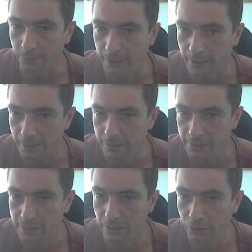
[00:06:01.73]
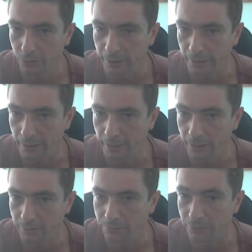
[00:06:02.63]
for that list. You
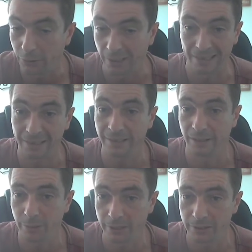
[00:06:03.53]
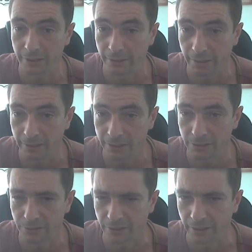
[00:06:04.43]
can clean basically the list.
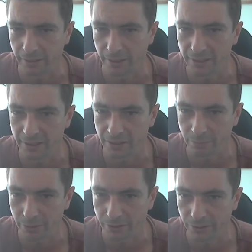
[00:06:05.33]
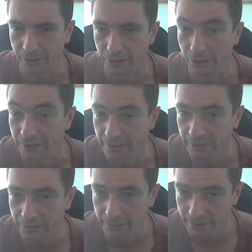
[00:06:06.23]
There's an assistant built in. You can
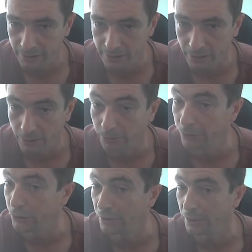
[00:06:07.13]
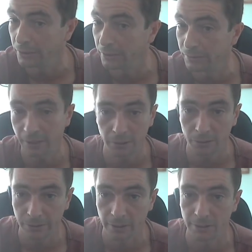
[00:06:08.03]
delete the list or you can
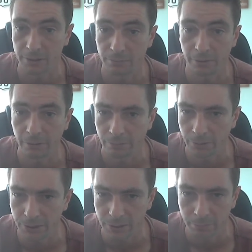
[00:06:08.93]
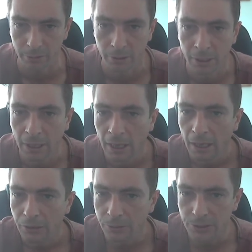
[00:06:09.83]
download the list. Very, very simple.
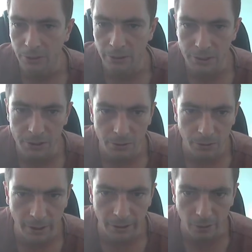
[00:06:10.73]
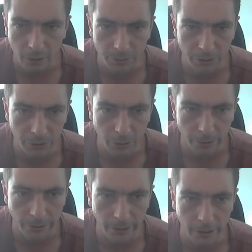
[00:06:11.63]
There's also an opt-in
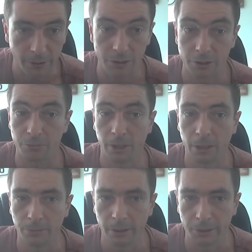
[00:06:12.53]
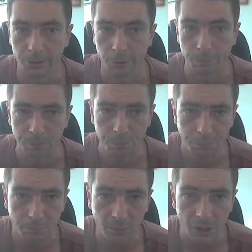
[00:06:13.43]
URL. This is really, really cool.
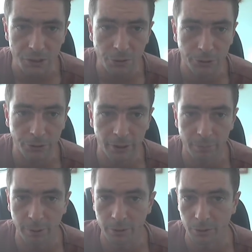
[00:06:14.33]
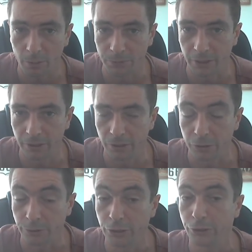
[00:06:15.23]
So you can get people to opt in.
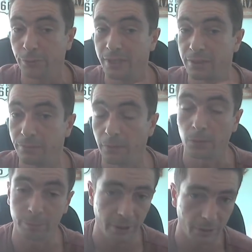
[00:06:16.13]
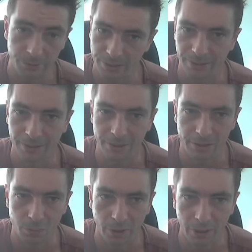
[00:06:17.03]
There is form builders in this
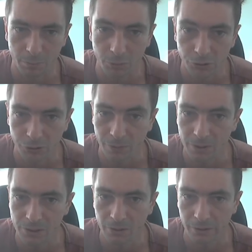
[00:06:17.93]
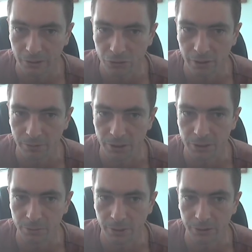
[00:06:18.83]
as well, but you've also got
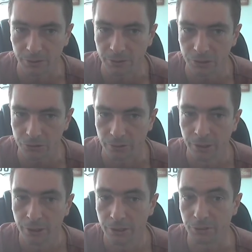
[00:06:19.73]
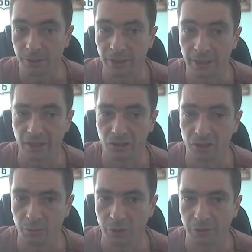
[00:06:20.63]
JVZoo integration, so you can get
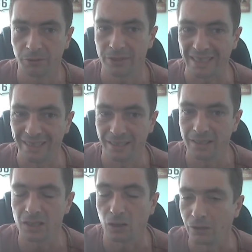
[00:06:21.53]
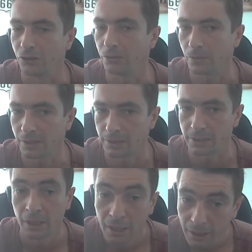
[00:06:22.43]
actually buyers leads onto your
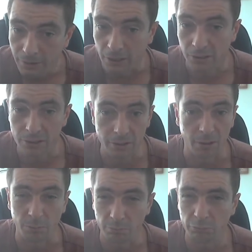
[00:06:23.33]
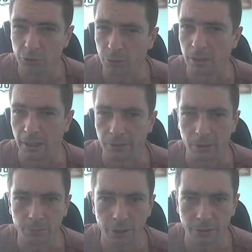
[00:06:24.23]
list. That is a cool
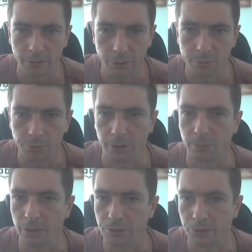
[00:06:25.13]
add-on, Brett. That's pretty well